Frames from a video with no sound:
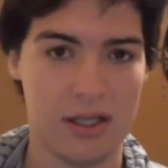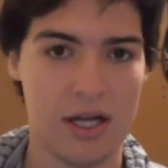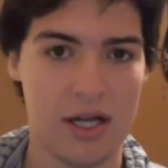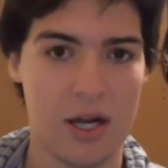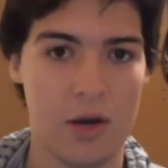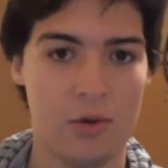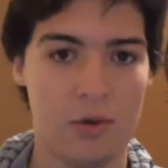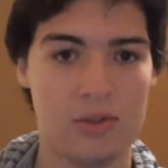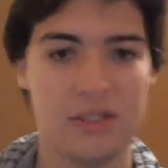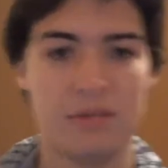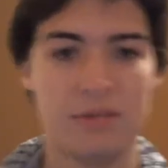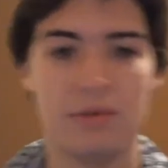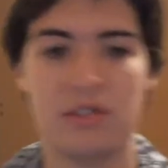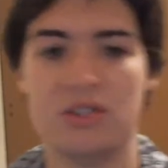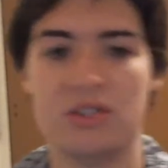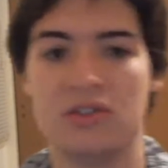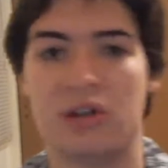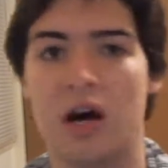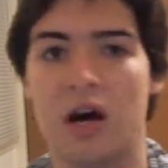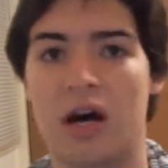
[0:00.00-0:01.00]
was able to
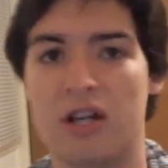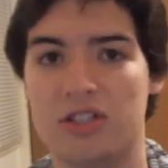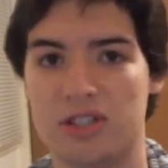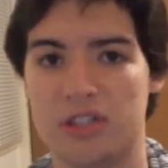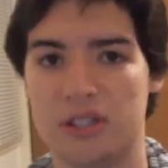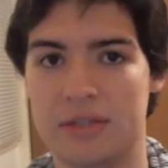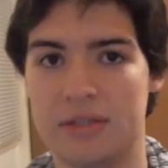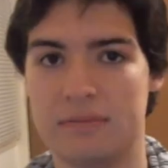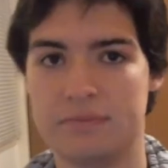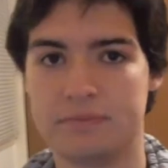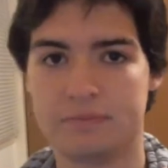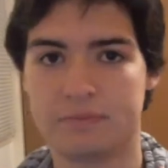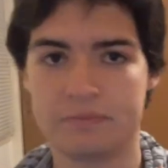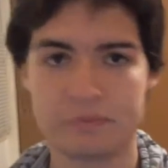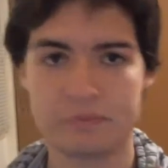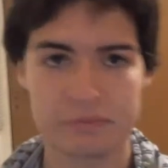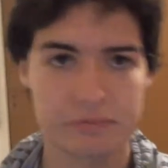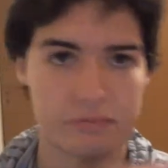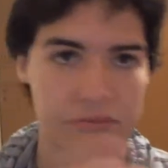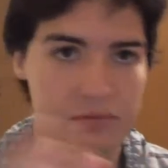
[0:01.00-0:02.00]
dodge it.
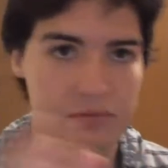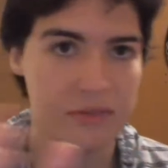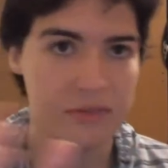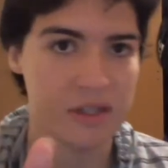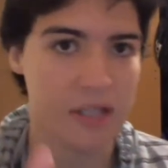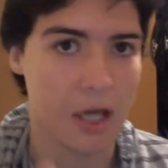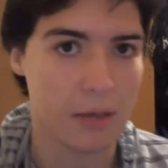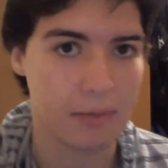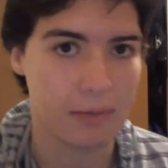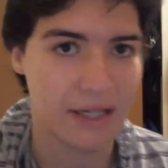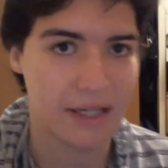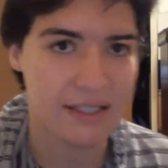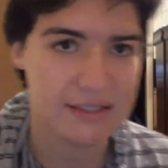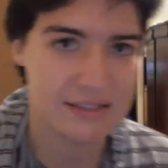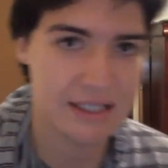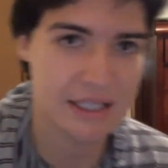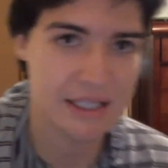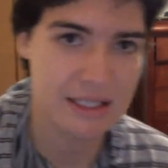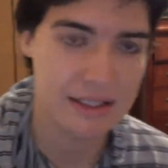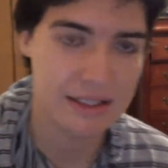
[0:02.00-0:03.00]
Now, I'm not
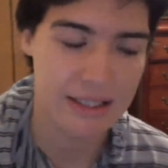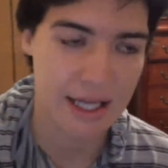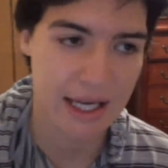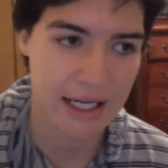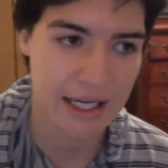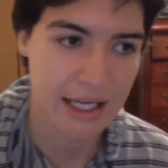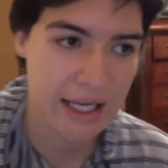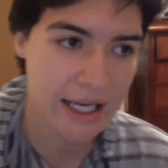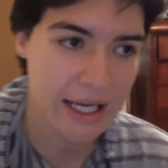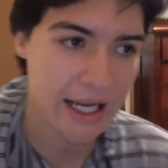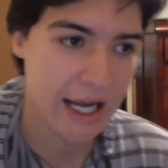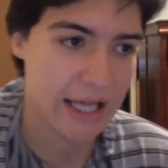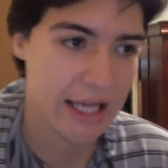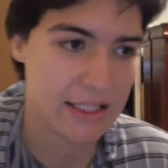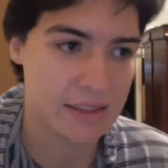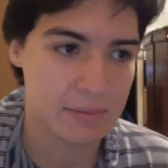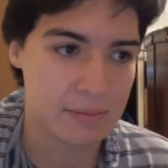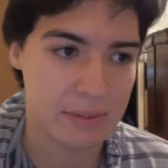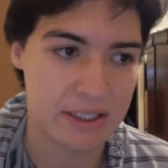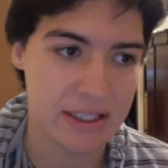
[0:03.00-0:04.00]
saying that at
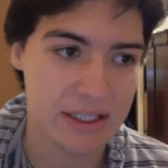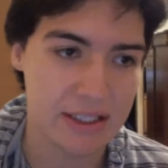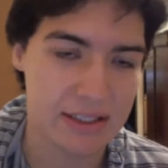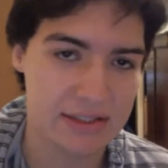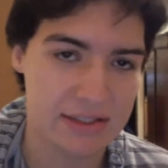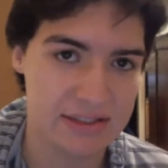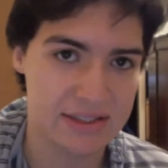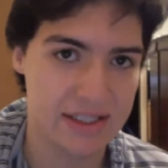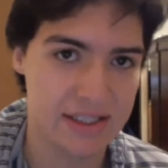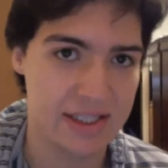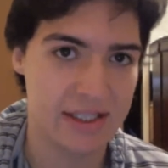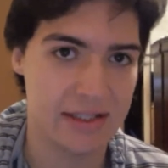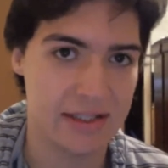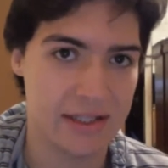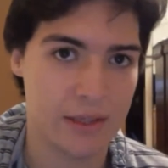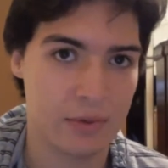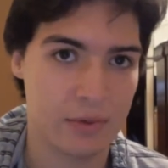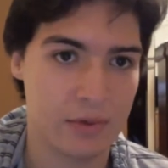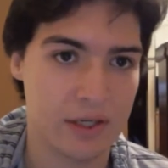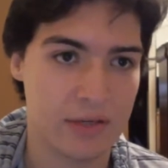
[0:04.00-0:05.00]
the beginning of Z they
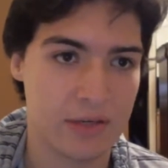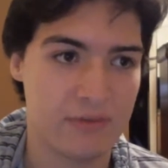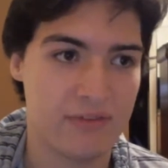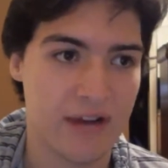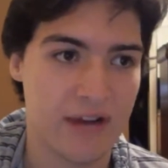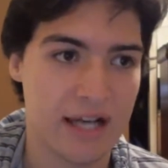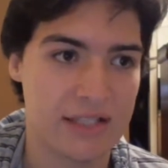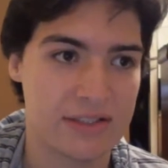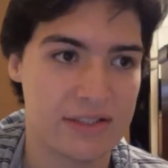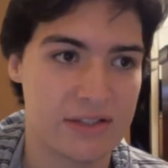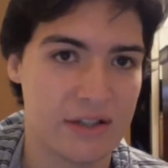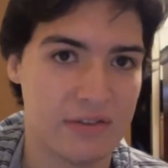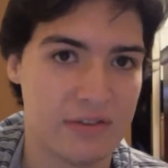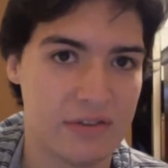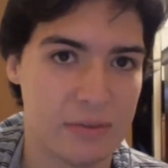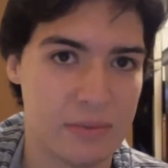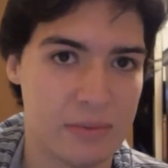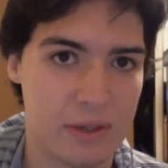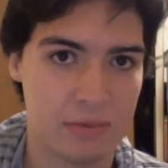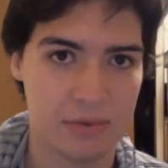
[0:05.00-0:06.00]
were fast enough to
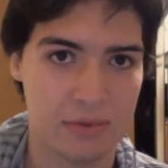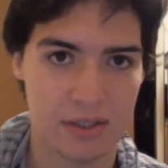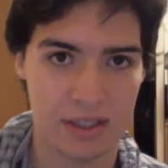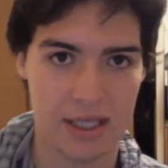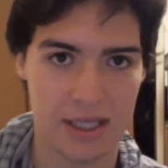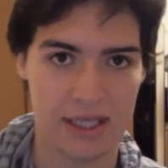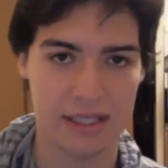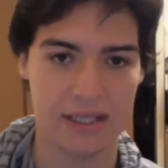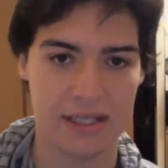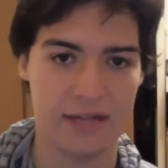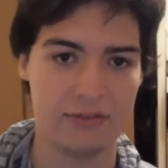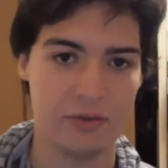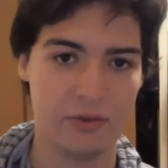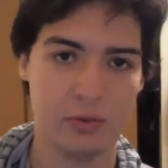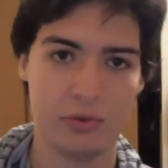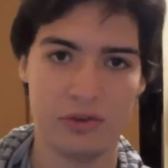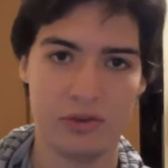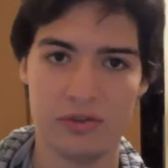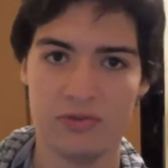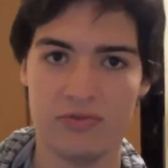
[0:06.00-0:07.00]
be able to, like, if you
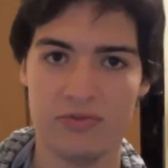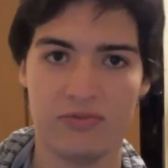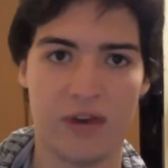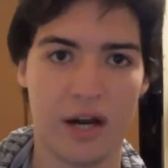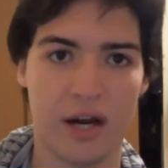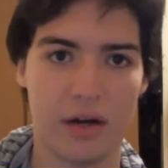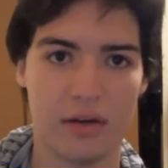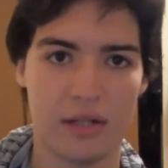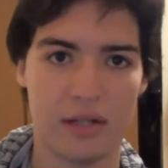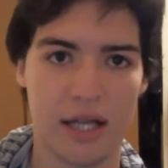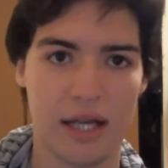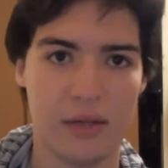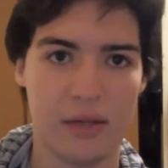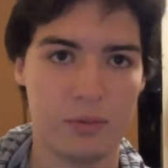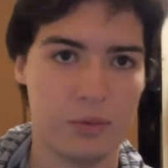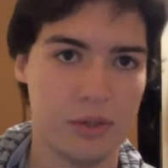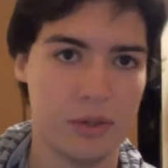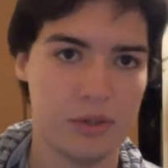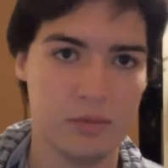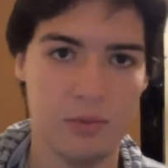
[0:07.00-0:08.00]
were to fire light,
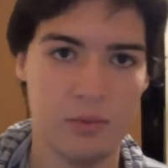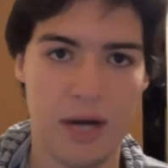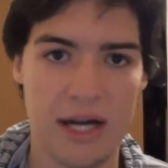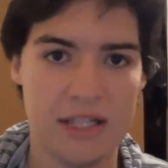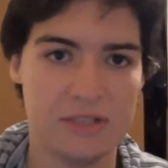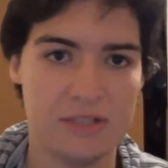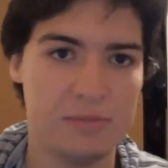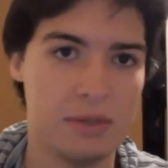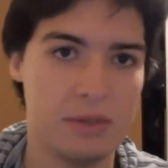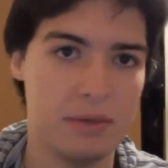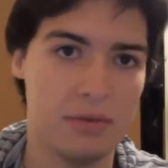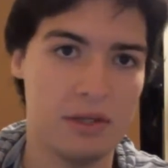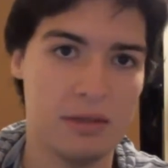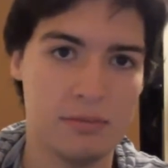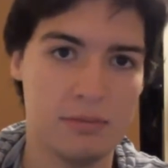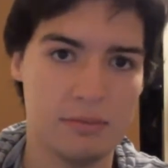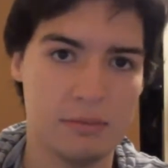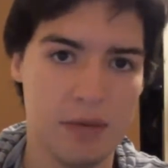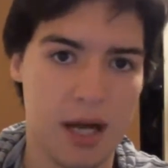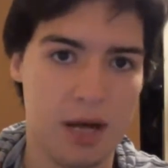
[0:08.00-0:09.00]
would Raditz be able to
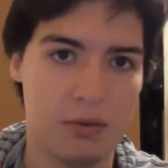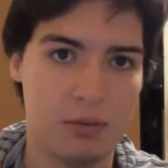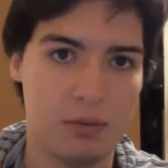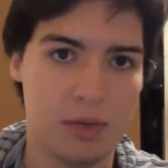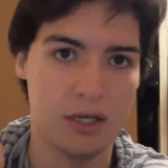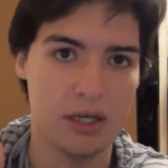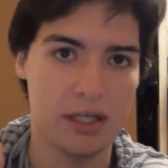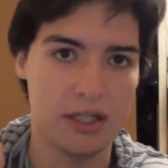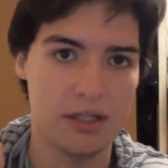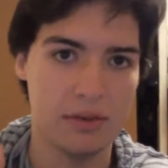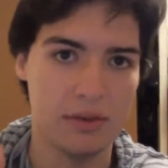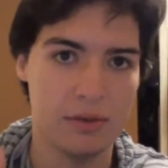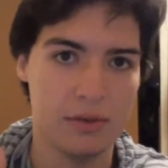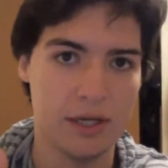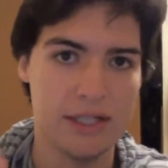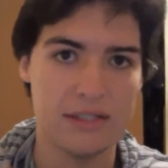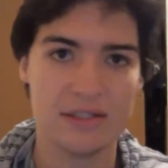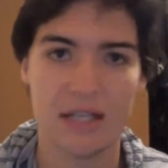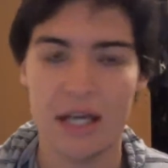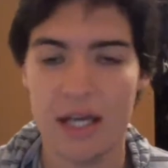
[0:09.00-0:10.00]
outrun a
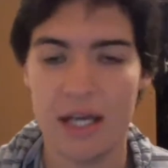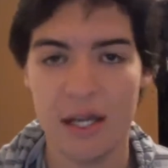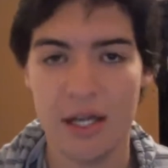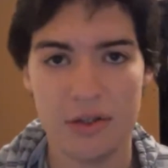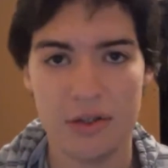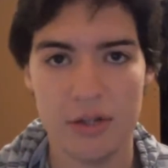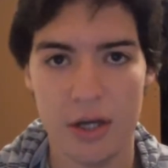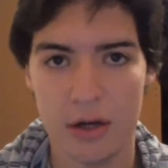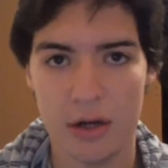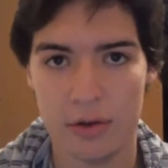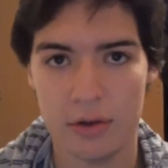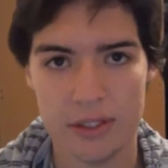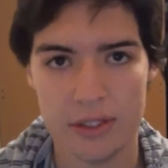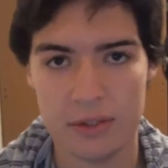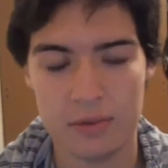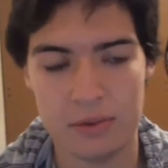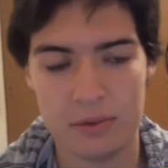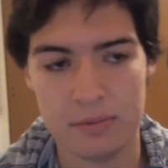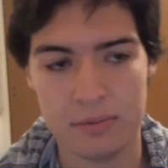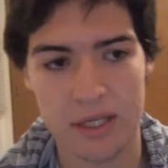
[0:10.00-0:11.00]
race? No, he
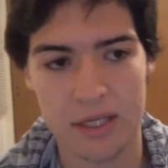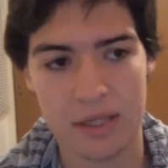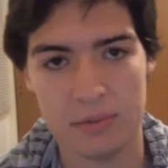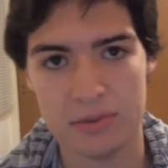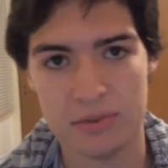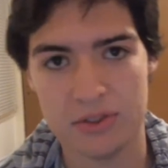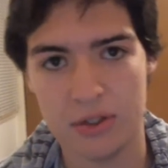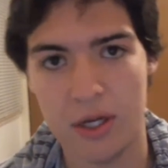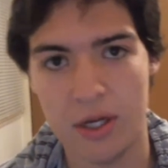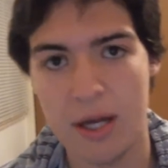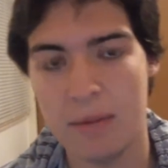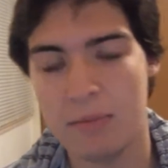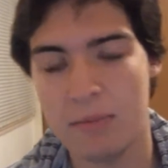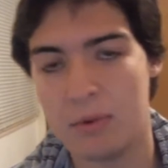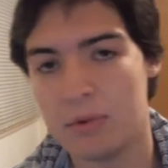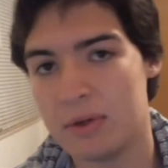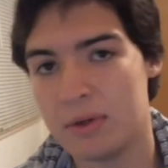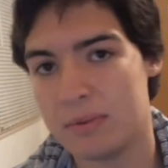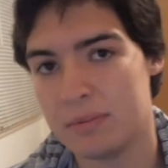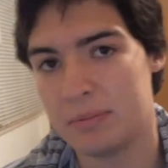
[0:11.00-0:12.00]
wouldn't be able to. But
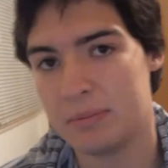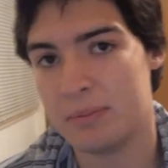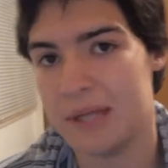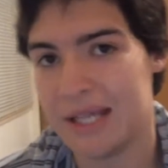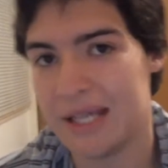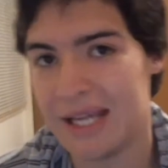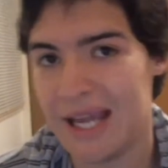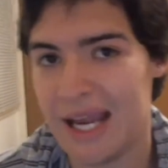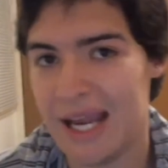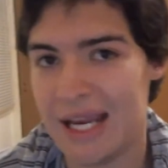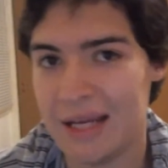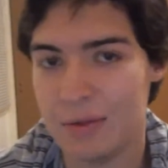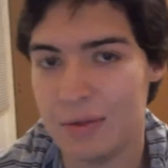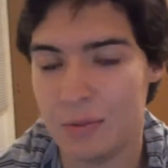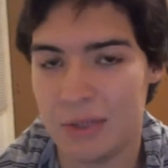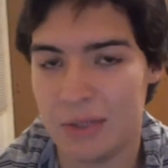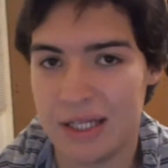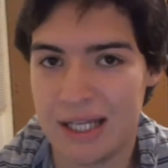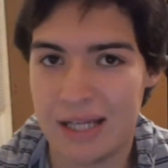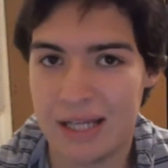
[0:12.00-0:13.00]
when it
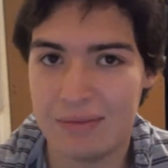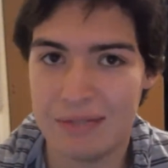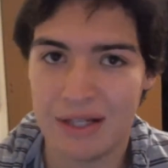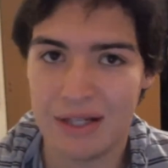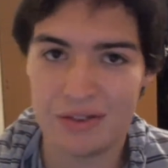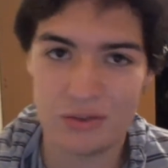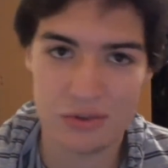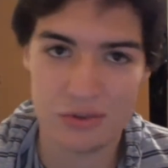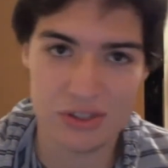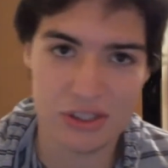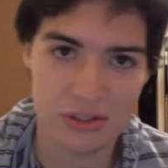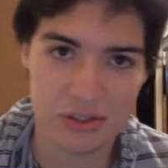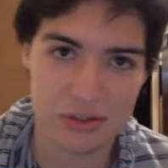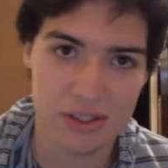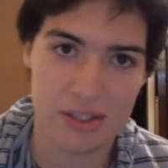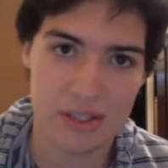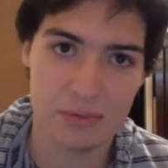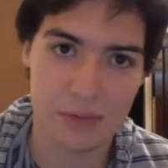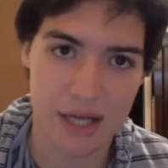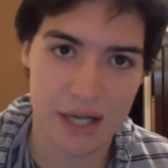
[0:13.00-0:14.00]
came down to agility
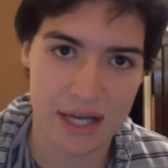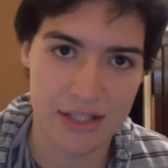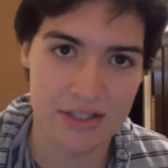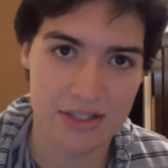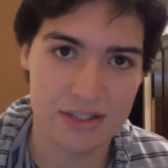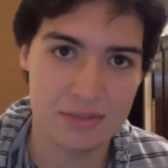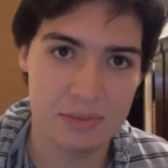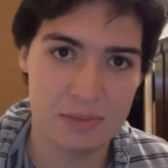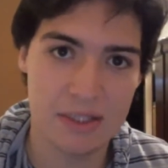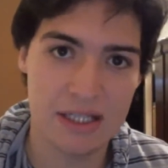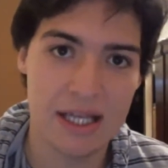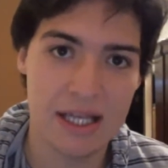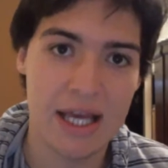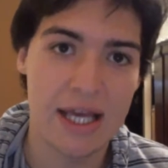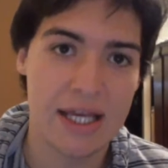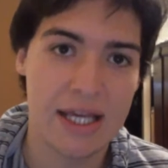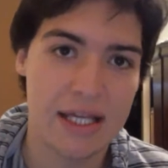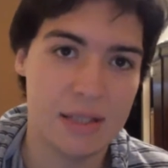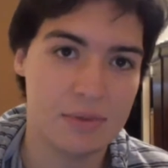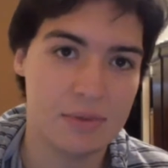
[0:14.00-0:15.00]
and reaction speed,
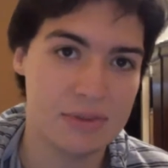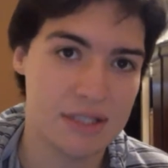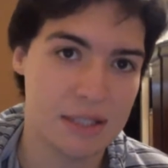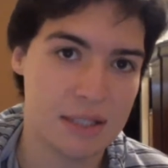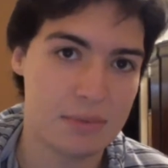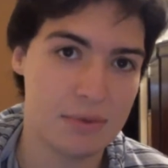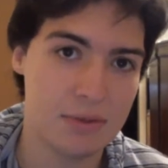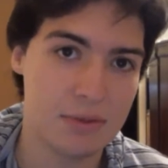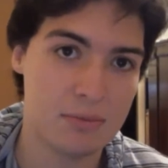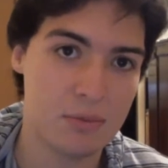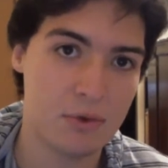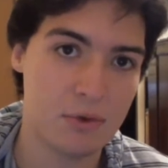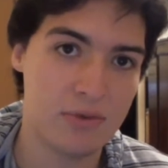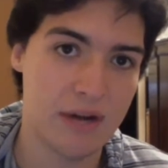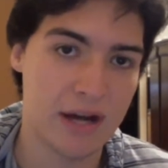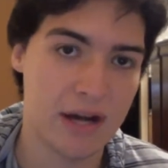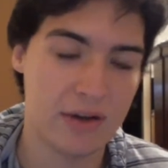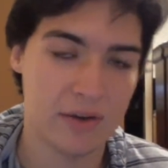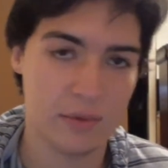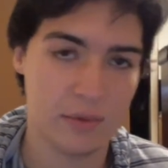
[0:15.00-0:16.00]
he was able to move
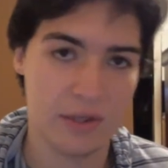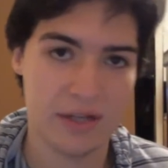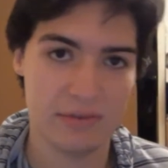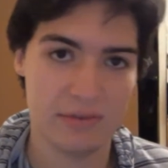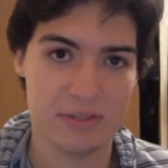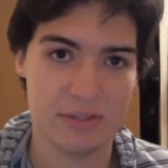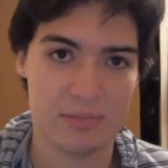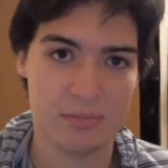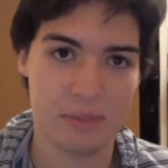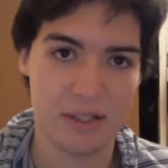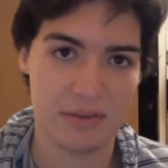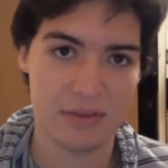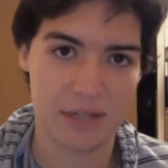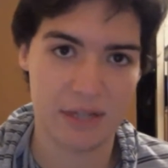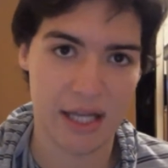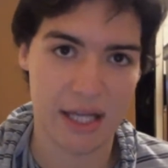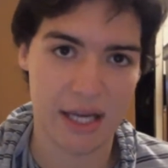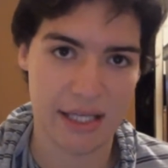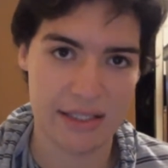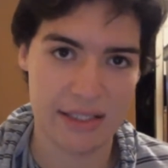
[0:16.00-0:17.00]
out of the way of the speed of
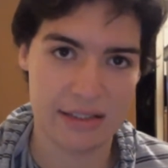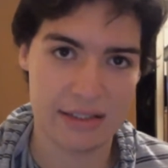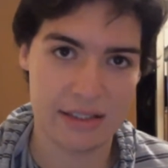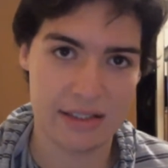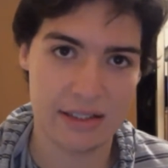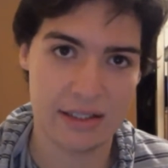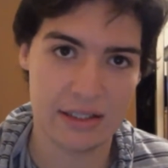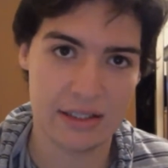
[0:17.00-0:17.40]
light.